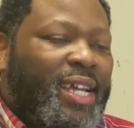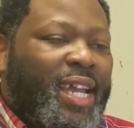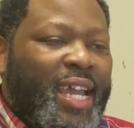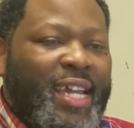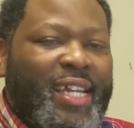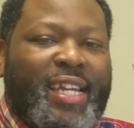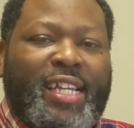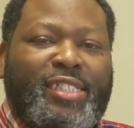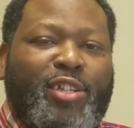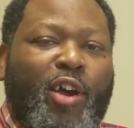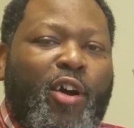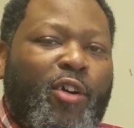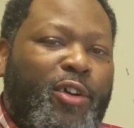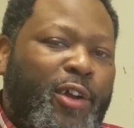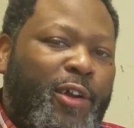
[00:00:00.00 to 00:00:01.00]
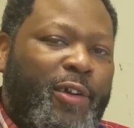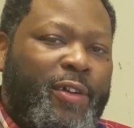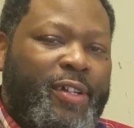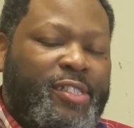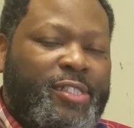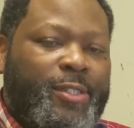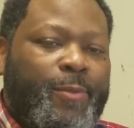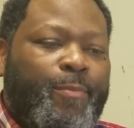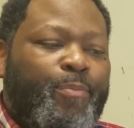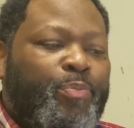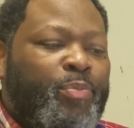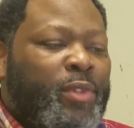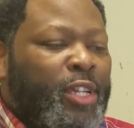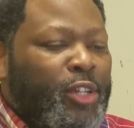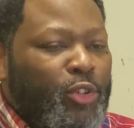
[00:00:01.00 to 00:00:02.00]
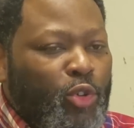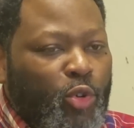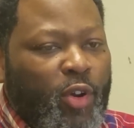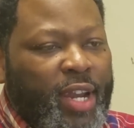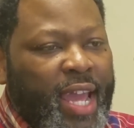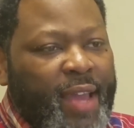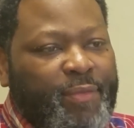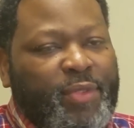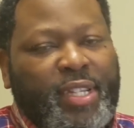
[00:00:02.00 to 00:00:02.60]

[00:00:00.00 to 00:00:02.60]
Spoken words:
already, and that's called courage.